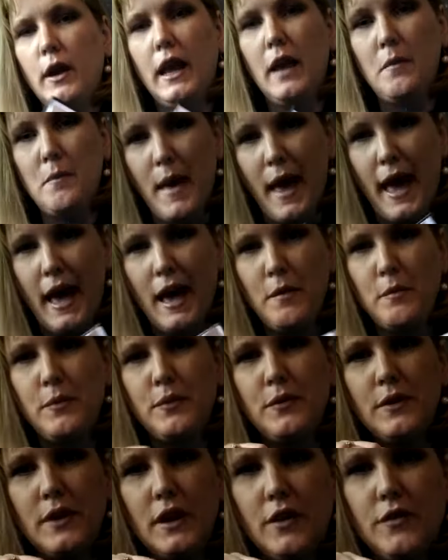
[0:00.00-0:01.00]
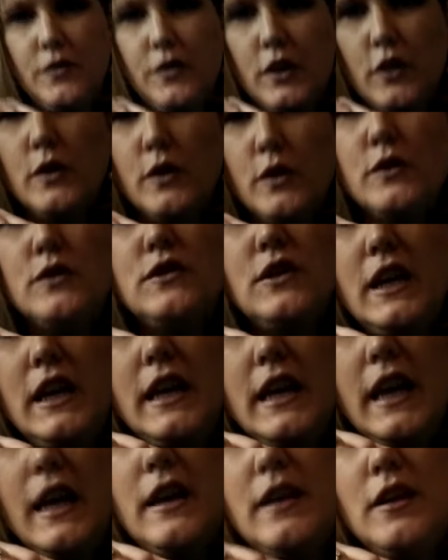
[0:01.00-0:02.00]
a map of the Koevoet
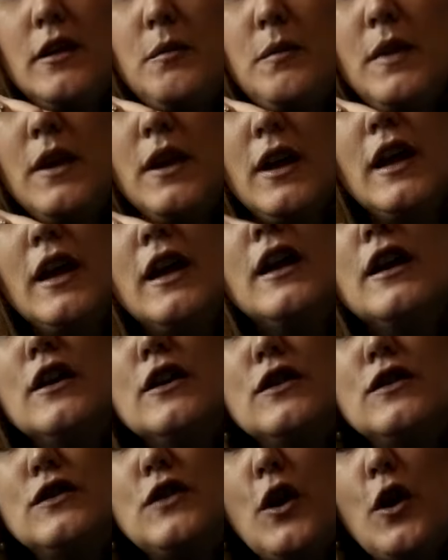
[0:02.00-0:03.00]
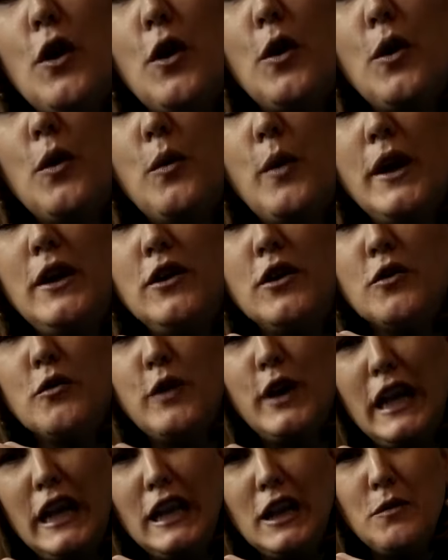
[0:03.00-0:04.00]
kingdom. So when you're
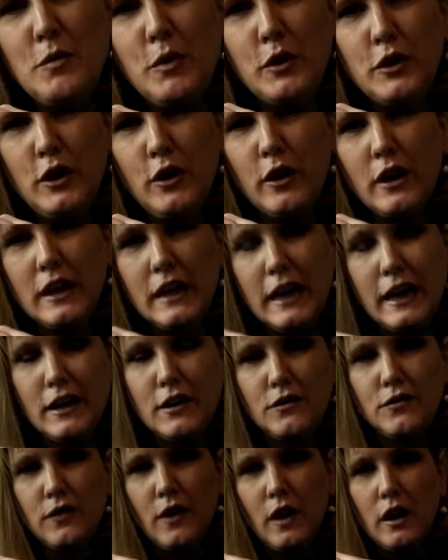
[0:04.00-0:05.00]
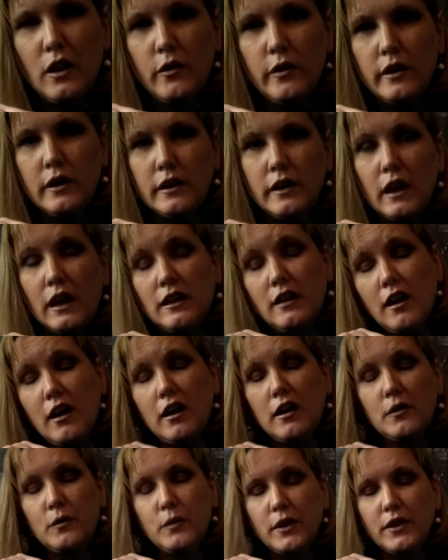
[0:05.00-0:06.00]
reading the book, you can kind of follow
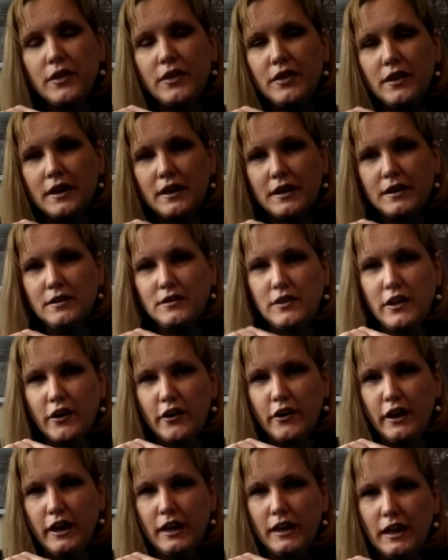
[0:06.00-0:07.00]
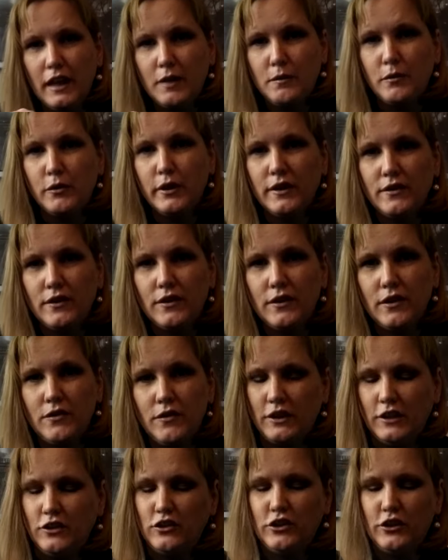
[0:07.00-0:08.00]
along with Darian and Maurice's
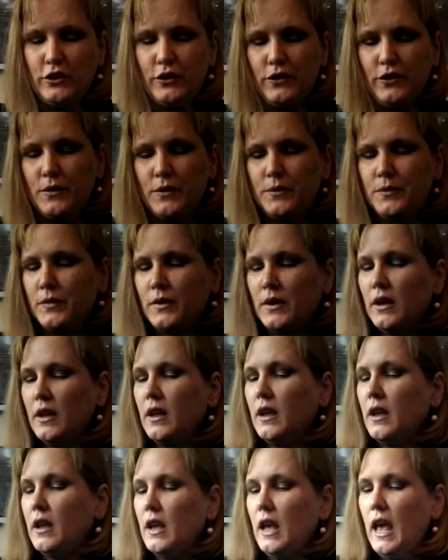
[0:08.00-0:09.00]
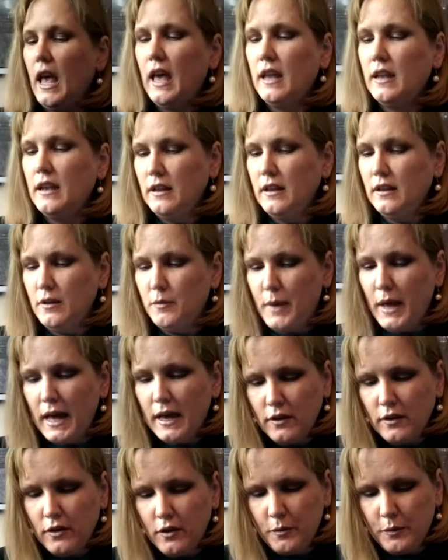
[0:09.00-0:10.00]
adventures. And in the
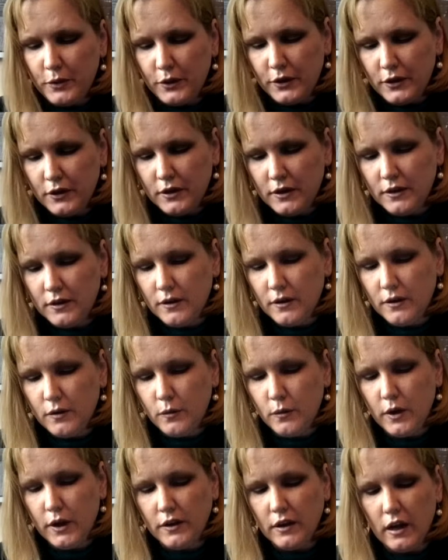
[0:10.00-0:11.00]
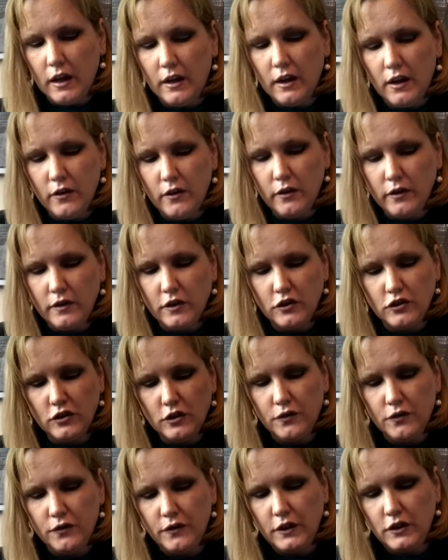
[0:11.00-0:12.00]
back of the book, what another
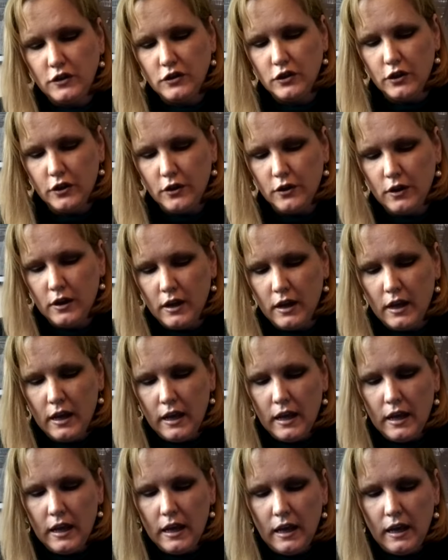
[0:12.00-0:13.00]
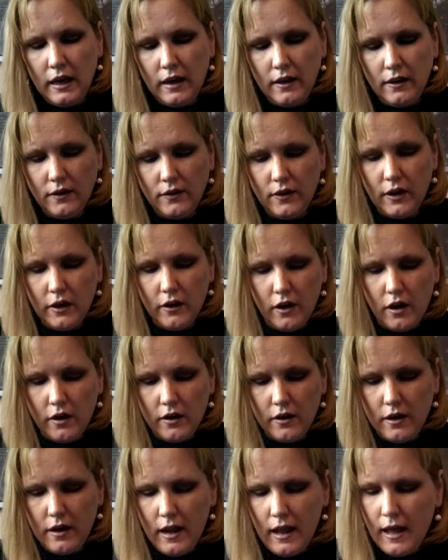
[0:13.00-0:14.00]
additional feature is there are
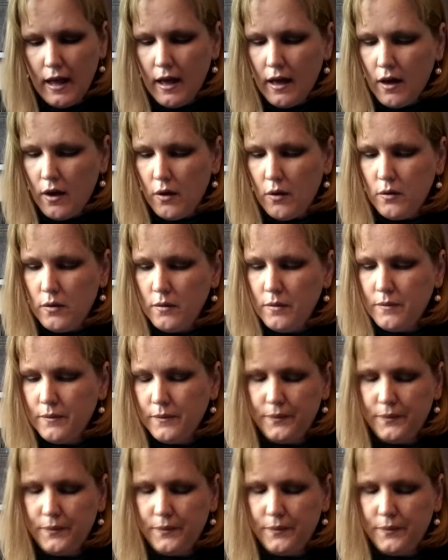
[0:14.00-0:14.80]
now